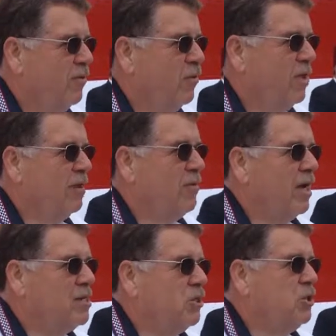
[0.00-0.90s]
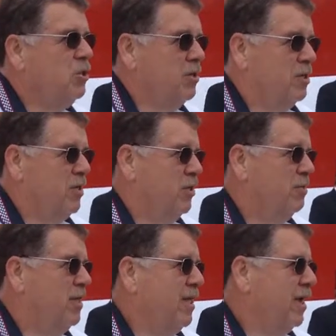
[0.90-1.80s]
Well, I'm not sure it's going
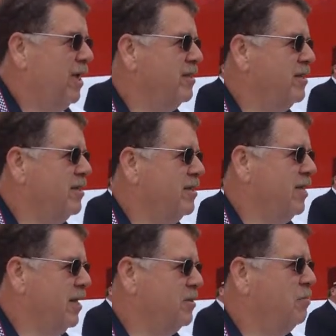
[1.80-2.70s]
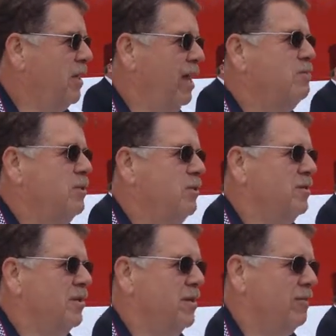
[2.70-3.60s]
to be that contest, but
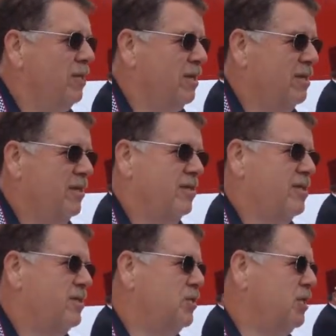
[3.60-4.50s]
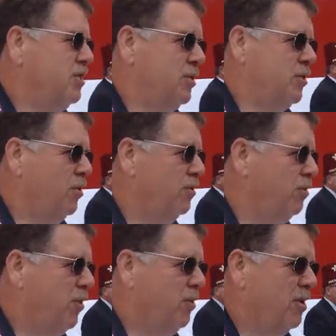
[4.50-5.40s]
absolutely. I mean, it's just a
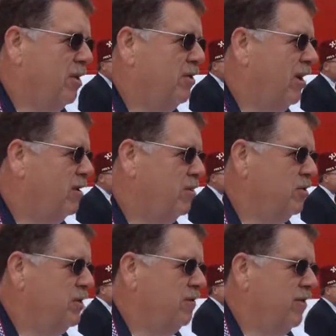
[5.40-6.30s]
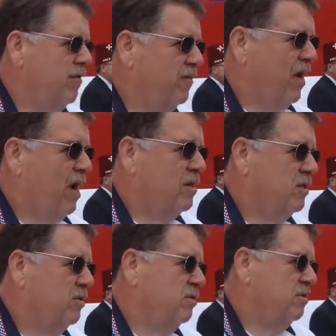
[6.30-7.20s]
turbine boat, and they're not usually very
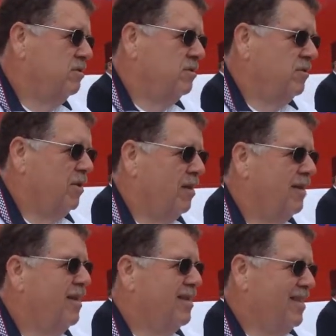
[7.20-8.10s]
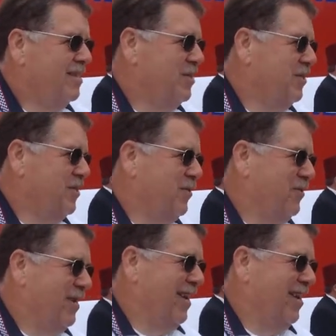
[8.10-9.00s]
fast. That's just a
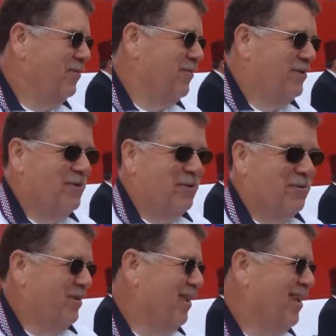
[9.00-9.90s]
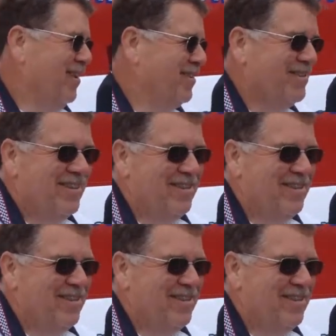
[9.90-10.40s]
little gig for the turbine